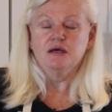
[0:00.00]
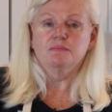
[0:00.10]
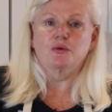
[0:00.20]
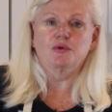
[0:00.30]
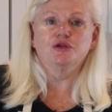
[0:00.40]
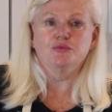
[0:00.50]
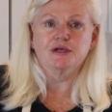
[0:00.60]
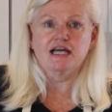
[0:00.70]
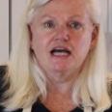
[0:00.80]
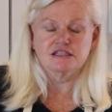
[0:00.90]
But when you
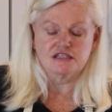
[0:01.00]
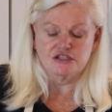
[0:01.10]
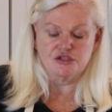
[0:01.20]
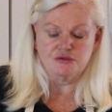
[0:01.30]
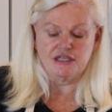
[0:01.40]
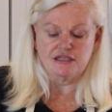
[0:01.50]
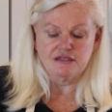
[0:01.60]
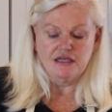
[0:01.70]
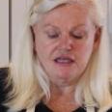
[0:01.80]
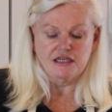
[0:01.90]
reconstitute it,
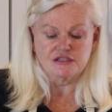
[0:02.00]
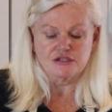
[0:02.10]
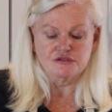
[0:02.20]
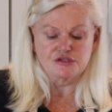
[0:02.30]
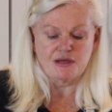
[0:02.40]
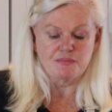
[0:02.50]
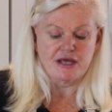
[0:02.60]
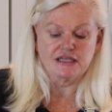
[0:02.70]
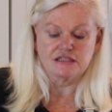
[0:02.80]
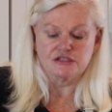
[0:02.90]
it turns right
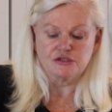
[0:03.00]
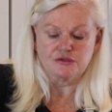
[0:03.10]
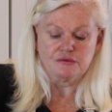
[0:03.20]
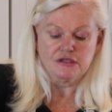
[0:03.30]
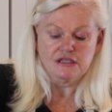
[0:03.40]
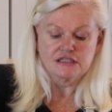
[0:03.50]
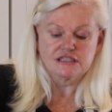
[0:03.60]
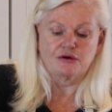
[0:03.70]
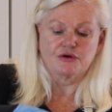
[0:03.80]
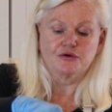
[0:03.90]
back into
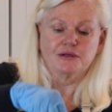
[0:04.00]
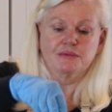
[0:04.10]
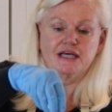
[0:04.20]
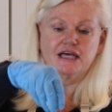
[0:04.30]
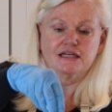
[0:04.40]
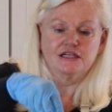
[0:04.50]
sour cream again.